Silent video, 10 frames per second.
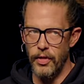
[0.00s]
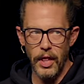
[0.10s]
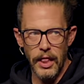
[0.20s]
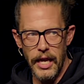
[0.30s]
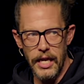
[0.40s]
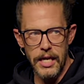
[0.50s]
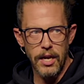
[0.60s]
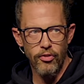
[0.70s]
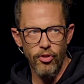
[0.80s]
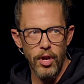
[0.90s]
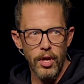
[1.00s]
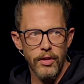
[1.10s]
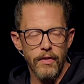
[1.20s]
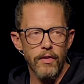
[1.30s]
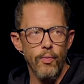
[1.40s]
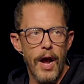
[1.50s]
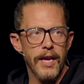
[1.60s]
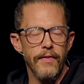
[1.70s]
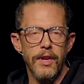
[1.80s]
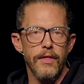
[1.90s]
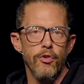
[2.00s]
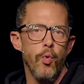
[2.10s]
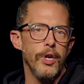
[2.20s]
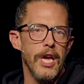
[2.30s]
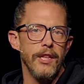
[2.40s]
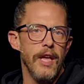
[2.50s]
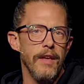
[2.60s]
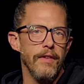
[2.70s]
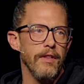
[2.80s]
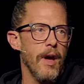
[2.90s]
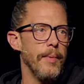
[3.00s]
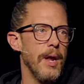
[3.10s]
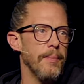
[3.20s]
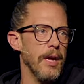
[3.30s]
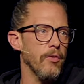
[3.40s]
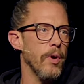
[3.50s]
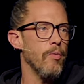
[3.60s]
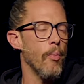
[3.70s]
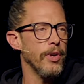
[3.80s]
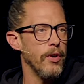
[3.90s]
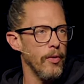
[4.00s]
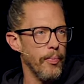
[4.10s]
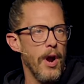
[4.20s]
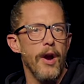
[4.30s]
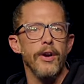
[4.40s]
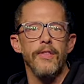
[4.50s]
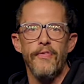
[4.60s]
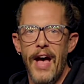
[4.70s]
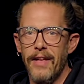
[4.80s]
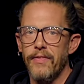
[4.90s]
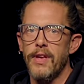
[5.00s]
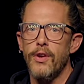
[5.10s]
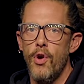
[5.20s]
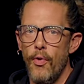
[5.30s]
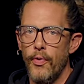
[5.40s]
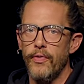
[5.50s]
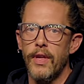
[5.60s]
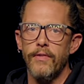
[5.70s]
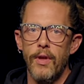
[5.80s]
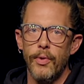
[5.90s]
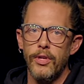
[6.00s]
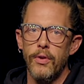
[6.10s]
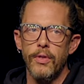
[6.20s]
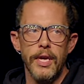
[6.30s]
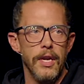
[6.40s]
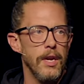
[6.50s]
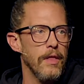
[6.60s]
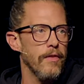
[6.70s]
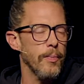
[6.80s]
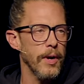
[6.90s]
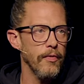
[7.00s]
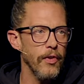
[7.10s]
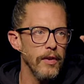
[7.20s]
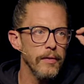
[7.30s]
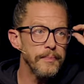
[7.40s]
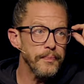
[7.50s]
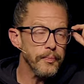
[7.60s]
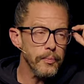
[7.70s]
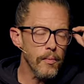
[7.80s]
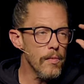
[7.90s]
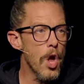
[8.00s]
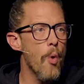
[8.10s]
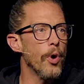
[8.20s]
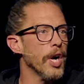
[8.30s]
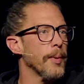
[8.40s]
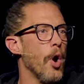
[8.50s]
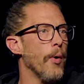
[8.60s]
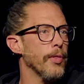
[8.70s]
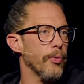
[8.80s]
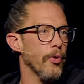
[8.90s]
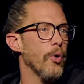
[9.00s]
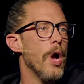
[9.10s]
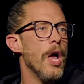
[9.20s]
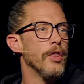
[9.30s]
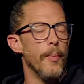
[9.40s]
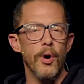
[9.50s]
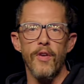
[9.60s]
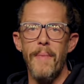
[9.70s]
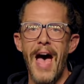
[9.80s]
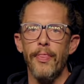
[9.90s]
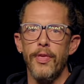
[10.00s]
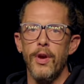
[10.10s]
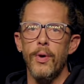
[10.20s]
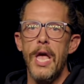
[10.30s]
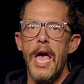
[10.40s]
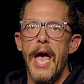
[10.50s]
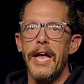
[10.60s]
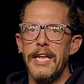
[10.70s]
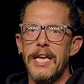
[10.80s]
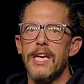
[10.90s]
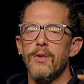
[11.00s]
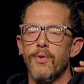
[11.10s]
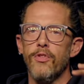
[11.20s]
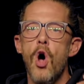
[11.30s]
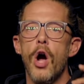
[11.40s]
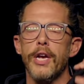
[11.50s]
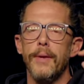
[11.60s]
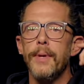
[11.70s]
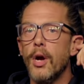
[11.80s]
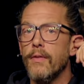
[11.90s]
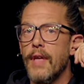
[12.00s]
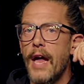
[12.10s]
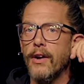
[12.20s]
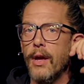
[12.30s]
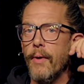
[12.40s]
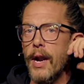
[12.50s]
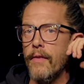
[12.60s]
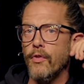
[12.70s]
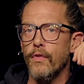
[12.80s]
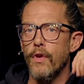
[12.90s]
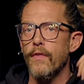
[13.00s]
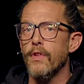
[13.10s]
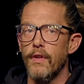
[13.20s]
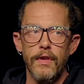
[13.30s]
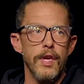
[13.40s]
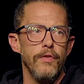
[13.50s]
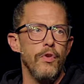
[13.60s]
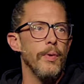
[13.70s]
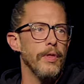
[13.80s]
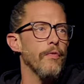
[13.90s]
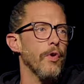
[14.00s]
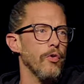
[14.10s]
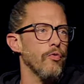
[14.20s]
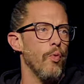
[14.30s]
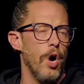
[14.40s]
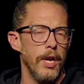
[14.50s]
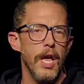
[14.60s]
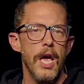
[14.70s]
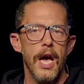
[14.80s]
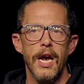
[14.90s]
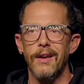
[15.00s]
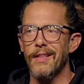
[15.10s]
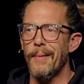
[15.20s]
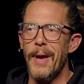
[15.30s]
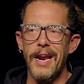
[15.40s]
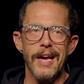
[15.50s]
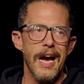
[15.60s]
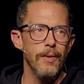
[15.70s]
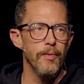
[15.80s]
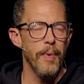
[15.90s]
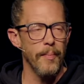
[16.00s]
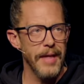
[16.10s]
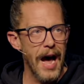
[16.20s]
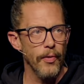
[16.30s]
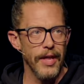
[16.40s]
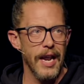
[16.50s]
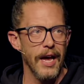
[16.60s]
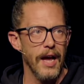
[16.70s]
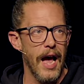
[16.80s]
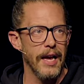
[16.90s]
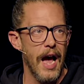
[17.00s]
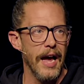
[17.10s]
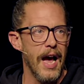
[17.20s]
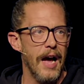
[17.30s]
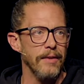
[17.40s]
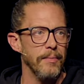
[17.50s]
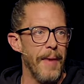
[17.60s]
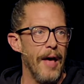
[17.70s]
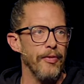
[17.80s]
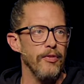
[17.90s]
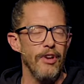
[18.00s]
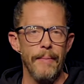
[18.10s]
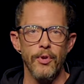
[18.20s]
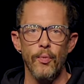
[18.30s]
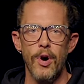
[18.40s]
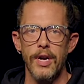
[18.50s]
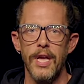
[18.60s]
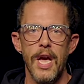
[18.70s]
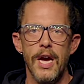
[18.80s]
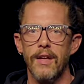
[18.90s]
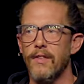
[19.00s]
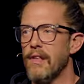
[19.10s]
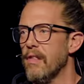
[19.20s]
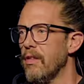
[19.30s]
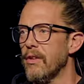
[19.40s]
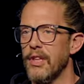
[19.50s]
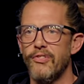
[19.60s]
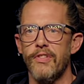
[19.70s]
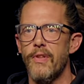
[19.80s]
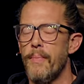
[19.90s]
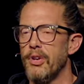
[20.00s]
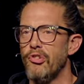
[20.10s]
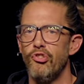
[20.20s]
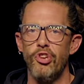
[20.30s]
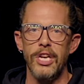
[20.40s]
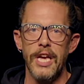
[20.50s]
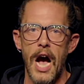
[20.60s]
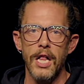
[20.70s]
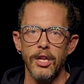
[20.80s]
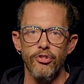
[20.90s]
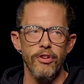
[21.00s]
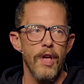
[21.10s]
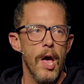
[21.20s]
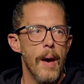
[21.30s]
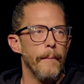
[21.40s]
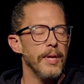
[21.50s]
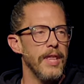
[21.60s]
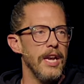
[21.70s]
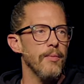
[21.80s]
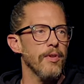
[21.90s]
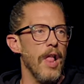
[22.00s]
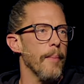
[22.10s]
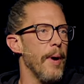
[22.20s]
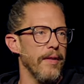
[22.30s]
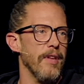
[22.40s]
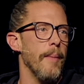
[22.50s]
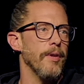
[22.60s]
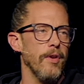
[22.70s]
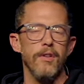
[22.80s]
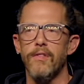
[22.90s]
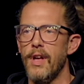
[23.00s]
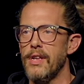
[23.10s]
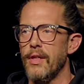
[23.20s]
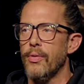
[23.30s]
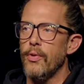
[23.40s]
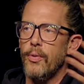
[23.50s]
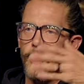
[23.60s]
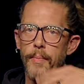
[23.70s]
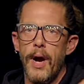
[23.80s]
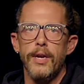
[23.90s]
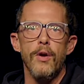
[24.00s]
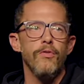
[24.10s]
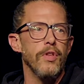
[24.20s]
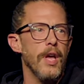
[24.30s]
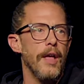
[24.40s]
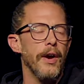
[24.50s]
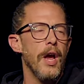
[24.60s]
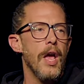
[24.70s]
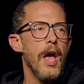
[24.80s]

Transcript: the lineage. This is why even in the 28 days that's coming up next week, where we do the prayer and the fasting and all those things that we do leading into the spring feast, we're going to be going through the book of Matthew. And Ian was talking to me on Saturday right after service, because he's doing the first one. And he's like, man, I kind of was bummed out that I got Matthew chapter 1, because it's literally just a bunch of genealogies. But then he was like, by the time I started studying through to put my notes together,